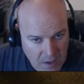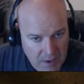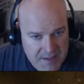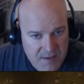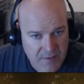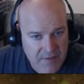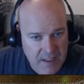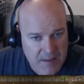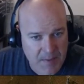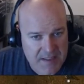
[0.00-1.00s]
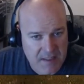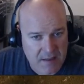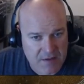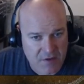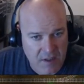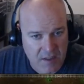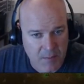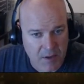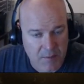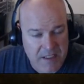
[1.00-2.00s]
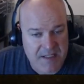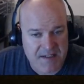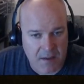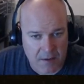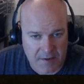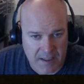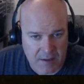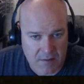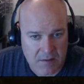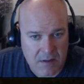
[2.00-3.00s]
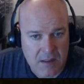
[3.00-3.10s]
Alright, so we've got the basic electronic component. We need solder now.